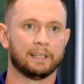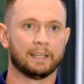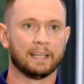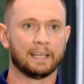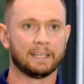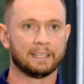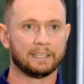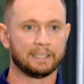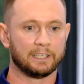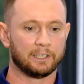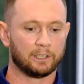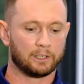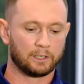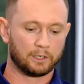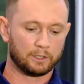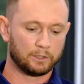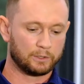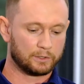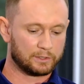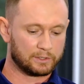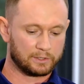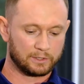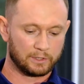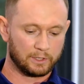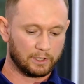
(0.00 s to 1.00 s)
and that
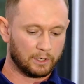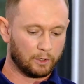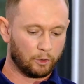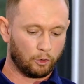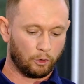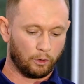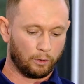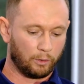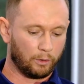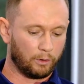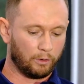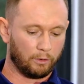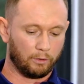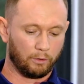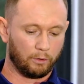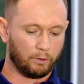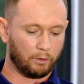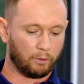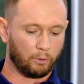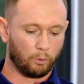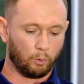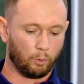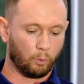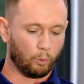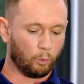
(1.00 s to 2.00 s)
includes
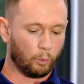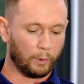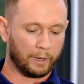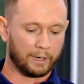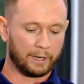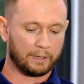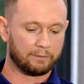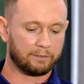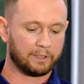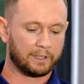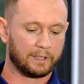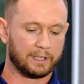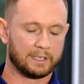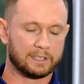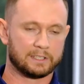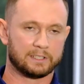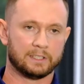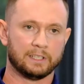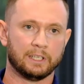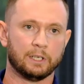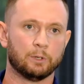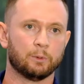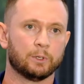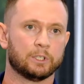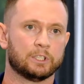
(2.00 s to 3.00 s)
whenever there's
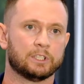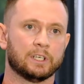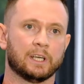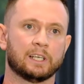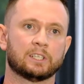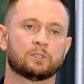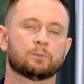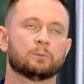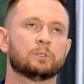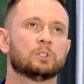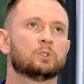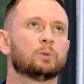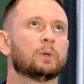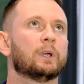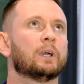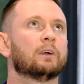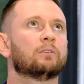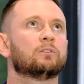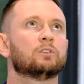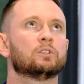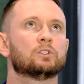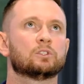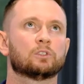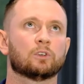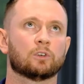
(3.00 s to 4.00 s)
new adjustments, we
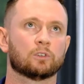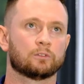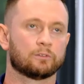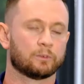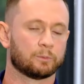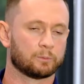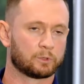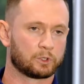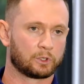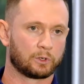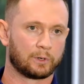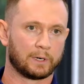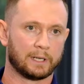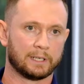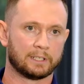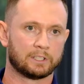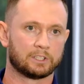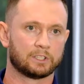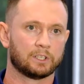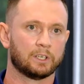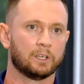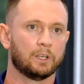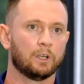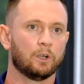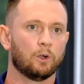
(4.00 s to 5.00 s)
have to start from
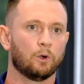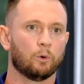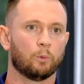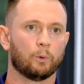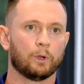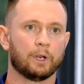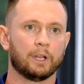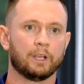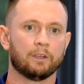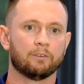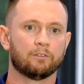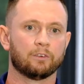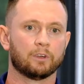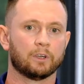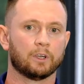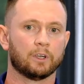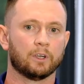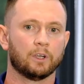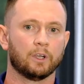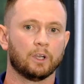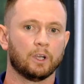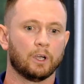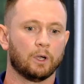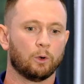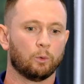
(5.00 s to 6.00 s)
scratch.
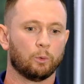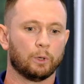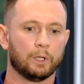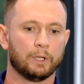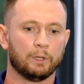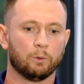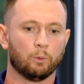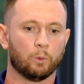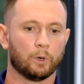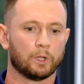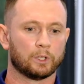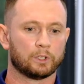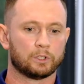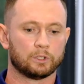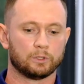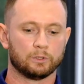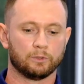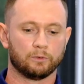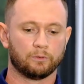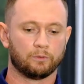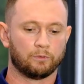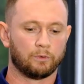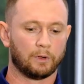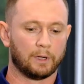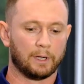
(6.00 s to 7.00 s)
Whenever we want
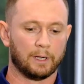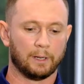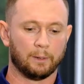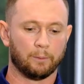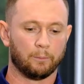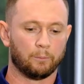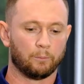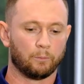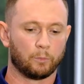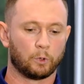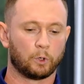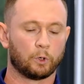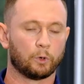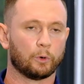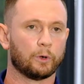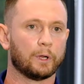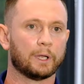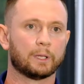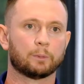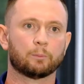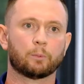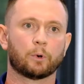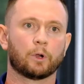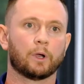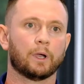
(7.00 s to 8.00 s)
to
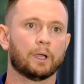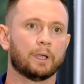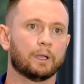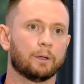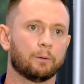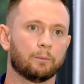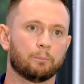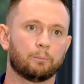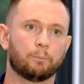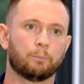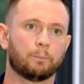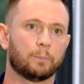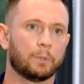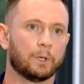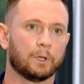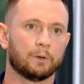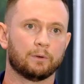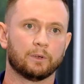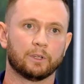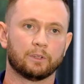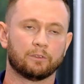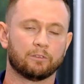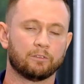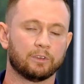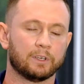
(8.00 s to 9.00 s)
correct prior
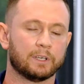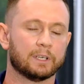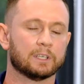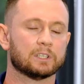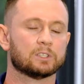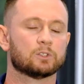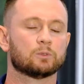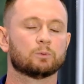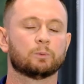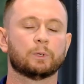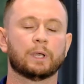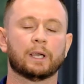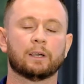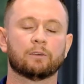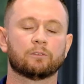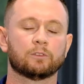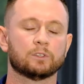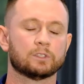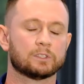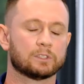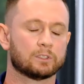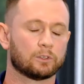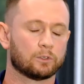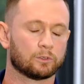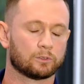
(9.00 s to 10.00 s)
period figures, we have
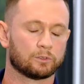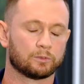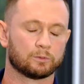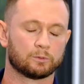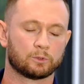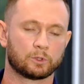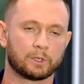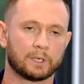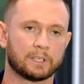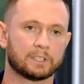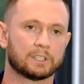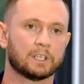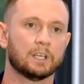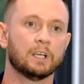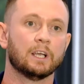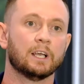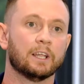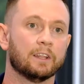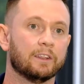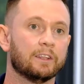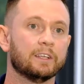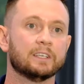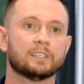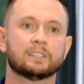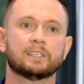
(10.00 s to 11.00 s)
to start from scratch.
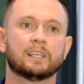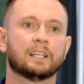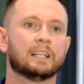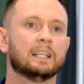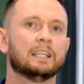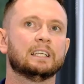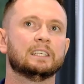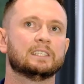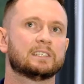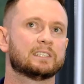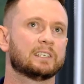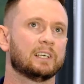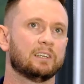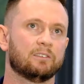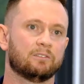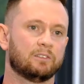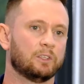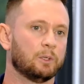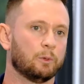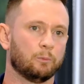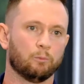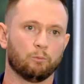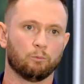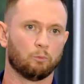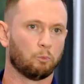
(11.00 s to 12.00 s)
This at least saved
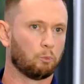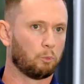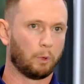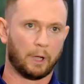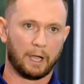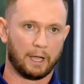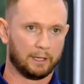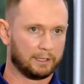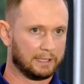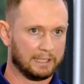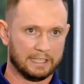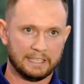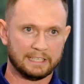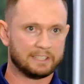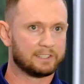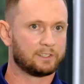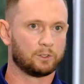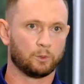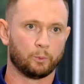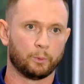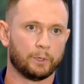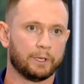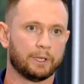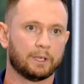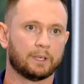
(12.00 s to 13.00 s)
him at
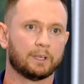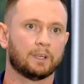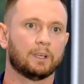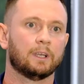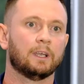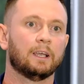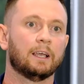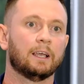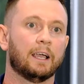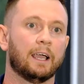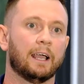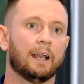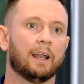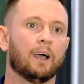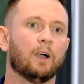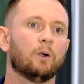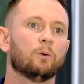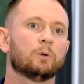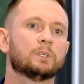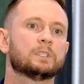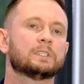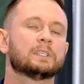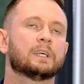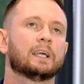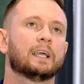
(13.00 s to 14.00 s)
least a week. And I
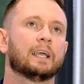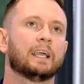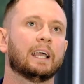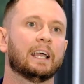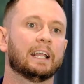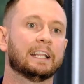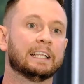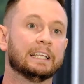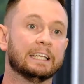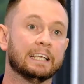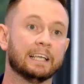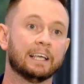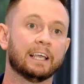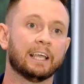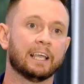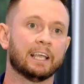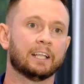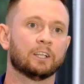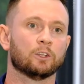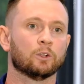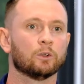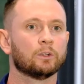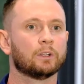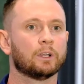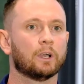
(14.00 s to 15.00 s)
would say at year
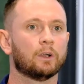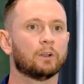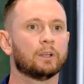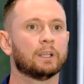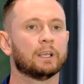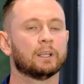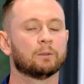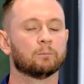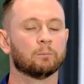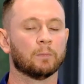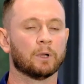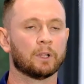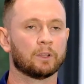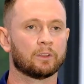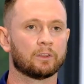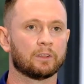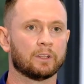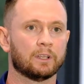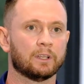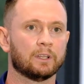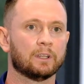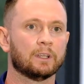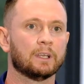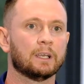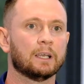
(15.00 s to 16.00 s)
end, not only at month
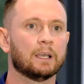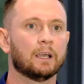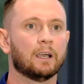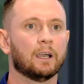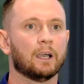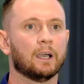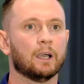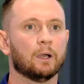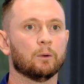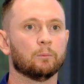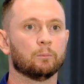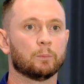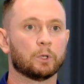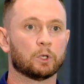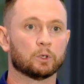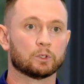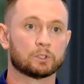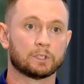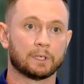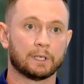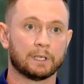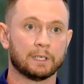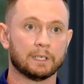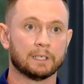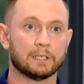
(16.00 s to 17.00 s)
end,
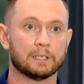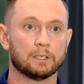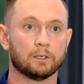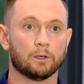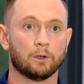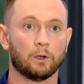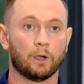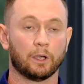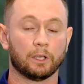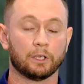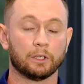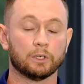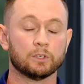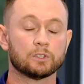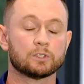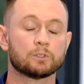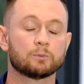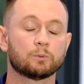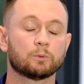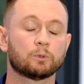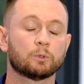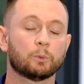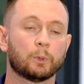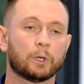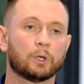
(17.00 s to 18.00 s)
because I
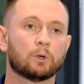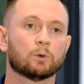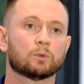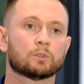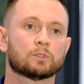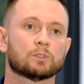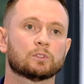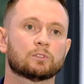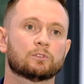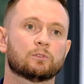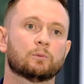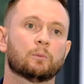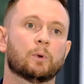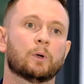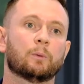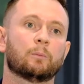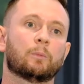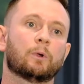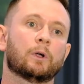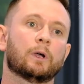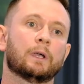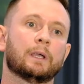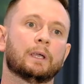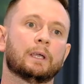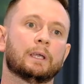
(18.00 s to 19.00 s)
used Quick Consoles for my
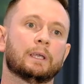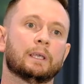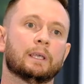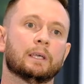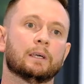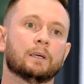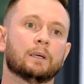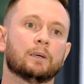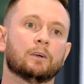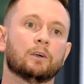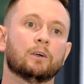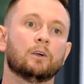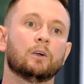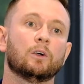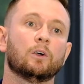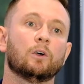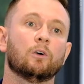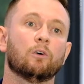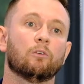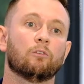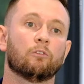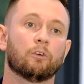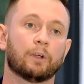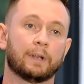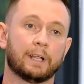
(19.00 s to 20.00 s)
prior year
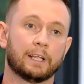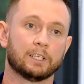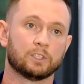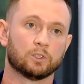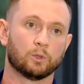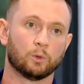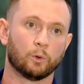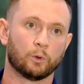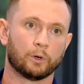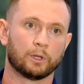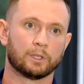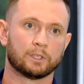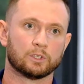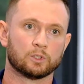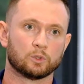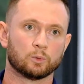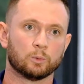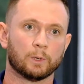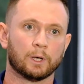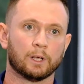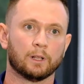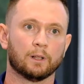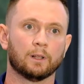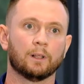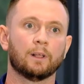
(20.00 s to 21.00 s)
financial audit as
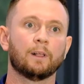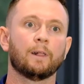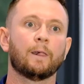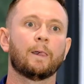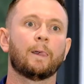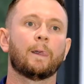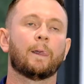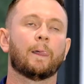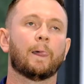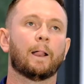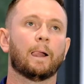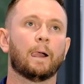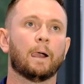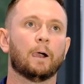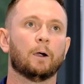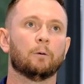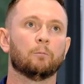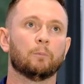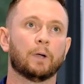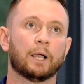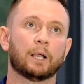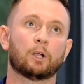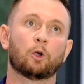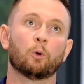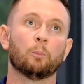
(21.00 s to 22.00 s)
well.
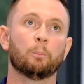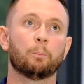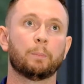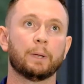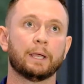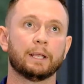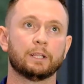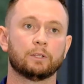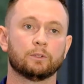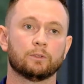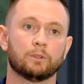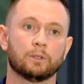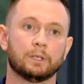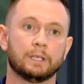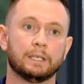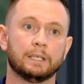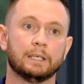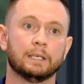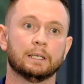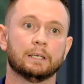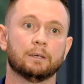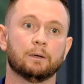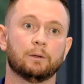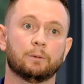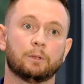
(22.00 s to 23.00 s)
And compared to
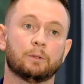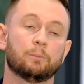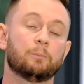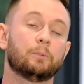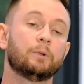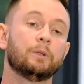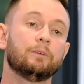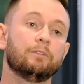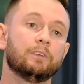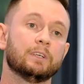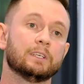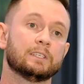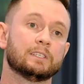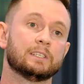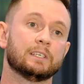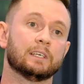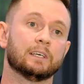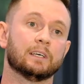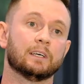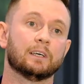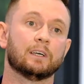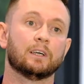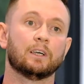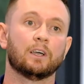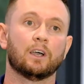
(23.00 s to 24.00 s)
the previous
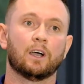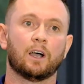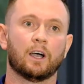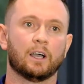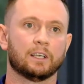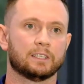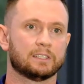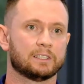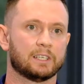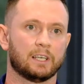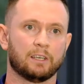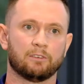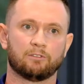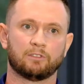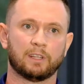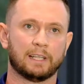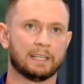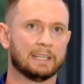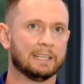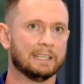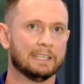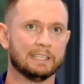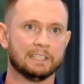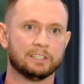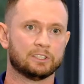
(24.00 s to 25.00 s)
year, I saved
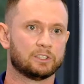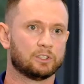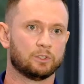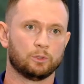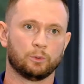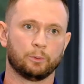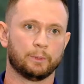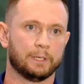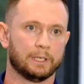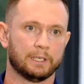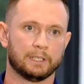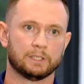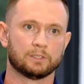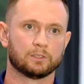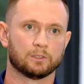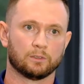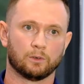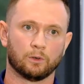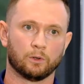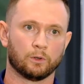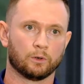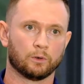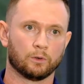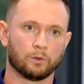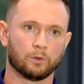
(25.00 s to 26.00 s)
at least 2 weeks
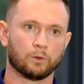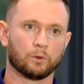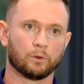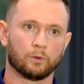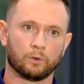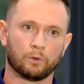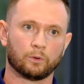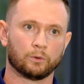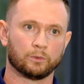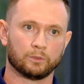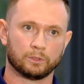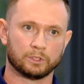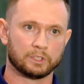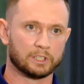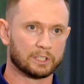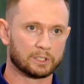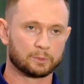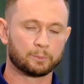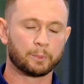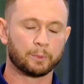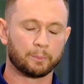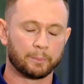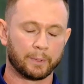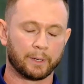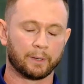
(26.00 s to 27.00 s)
on
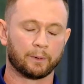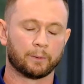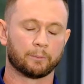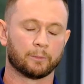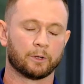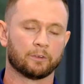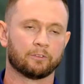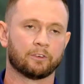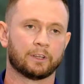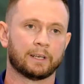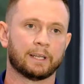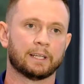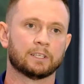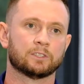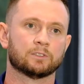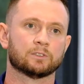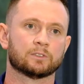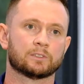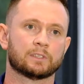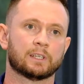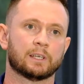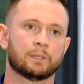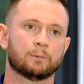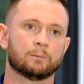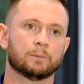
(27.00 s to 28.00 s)
just preparing my financial
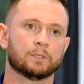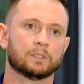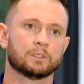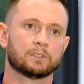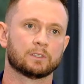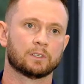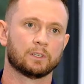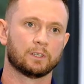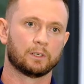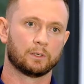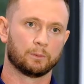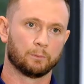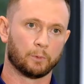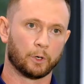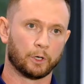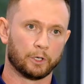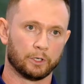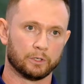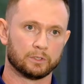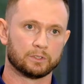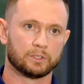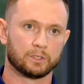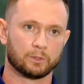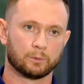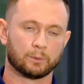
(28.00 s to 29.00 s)
statements by
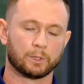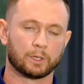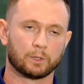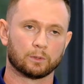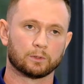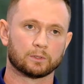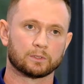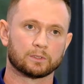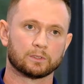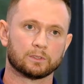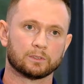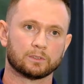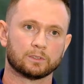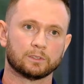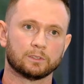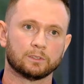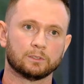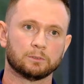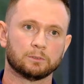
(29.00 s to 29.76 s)
using Quick Consoles.